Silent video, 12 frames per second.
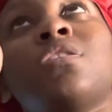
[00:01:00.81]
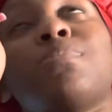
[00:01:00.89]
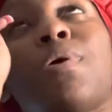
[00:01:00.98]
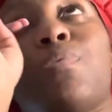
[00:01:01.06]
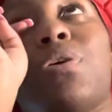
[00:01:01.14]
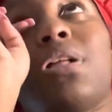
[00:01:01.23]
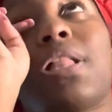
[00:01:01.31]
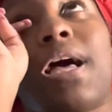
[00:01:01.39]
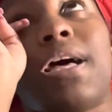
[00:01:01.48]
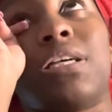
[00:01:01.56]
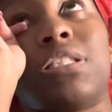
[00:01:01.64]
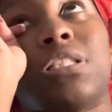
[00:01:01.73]
to my one
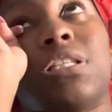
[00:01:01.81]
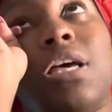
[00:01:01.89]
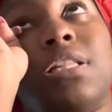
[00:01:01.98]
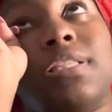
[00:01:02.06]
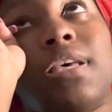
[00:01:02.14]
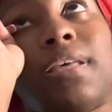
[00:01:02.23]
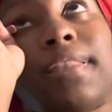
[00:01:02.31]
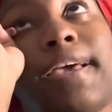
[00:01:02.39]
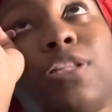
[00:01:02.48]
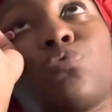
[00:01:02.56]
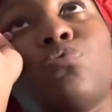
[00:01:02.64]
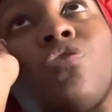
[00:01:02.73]
class and then
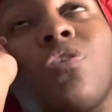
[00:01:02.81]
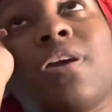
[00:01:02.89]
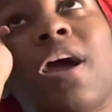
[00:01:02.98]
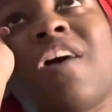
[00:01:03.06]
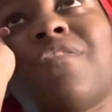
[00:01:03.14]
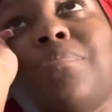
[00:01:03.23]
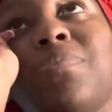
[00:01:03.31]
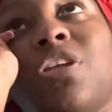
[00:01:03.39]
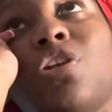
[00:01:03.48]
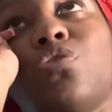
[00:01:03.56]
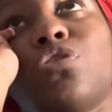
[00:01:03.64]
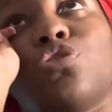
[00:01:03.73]
like 2.30 I have a
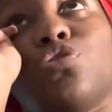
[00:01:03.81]
meeting on